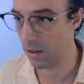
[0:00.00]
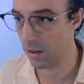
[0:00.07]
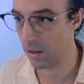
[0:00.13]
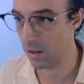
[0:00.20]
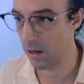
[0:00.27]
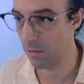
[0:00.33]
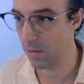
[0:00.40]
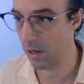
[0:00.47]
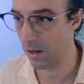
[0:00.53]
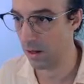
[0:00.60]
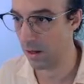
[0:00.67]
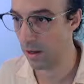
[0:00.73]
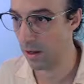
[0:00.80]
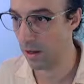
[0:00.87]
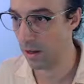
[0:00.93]
Little bug.
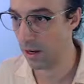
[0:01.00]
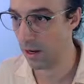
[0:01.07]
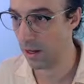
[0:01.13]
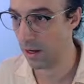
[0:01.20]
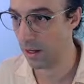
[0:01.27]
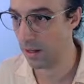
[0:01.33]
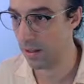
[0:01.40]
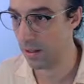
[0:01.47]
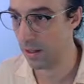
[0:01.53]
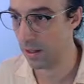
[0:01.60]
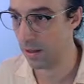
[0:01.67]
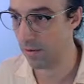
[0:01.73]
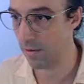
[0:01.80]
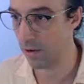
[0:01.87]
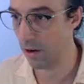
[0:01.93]
You can see the
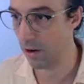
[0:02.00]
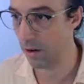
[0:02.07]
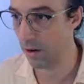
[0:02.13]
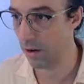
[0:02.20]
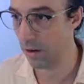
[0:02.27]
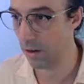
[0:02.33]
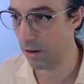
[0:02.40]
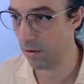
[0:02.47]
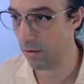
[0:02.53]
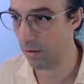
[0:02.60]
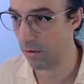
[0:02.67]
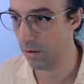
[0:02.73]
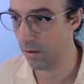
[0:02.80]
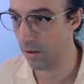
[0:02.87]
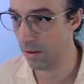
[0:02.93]
frog. Uh-oh,
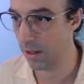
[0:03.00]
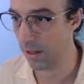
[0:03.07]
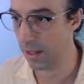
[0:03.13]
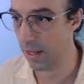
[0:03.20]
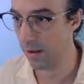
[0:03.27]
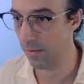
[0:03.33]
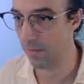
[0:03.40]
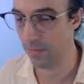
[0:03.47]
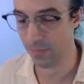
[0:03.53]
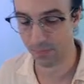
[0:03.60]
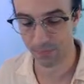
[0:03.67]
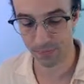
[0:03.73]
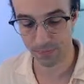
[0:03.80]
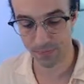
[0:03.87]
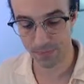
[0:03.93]
like that.
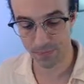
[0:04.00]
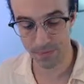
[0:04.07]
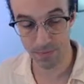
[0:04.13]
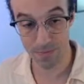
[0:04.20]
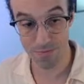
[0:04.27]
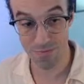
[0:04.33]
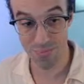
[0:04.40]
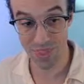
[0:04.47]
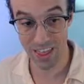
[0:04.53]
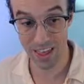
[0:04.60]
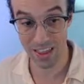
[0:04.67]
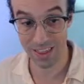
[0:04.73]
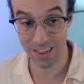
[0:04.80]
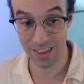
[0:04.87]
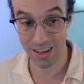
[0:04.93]

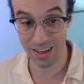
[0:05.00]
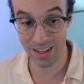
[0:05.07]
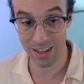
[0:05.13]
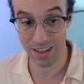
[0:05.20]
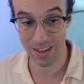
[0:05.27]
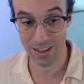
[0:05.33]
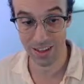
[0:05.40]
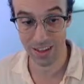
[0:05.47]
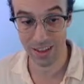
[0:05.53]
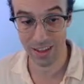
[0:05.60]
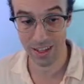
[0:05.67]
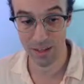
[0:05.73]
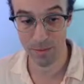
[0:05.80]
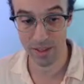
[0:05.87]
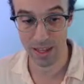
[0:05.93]
And then,
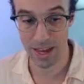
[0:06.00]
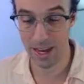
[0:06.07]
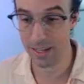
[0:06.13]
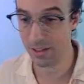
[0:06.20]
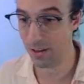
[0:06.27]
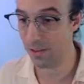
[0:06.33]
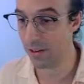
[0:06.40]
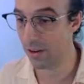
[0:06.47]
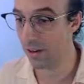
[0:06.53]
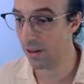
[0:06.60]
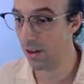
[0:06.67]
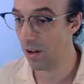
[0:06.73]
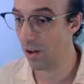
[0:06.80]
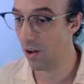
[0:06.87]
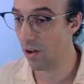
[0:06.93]
let's Put the eyes on there.
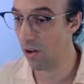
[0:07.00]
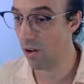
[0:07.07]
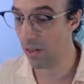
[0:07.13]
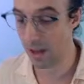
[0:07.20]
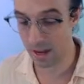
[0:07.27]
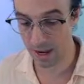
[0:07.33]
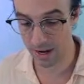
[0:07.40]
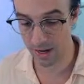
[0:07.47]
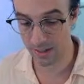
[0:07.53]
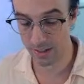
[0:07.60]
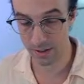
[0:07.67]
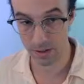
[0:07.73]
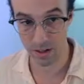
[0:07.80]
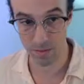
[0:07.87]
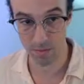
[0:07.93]
All the eyes are
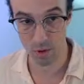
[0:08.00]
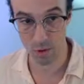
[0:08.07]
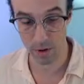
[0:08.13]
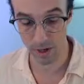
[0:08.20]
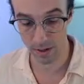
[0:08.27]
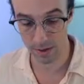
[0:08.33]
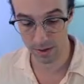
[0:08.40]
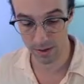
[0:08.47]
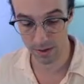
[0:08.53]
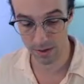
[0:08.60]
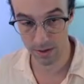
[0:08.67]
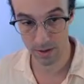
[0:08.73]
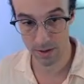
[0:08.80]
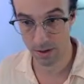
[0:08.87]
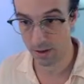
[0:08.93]
going to point
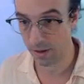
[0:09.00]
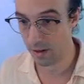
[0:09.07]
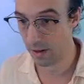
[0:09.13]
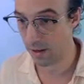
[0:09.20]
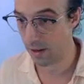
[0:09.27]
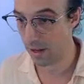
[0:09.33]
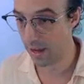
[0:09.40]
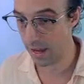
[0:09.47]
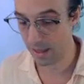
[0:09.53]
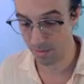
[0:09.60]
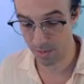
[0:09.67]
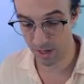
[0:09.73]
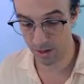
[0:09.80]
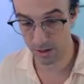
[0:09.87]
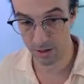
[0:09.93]
at the
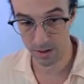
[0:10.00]
bug.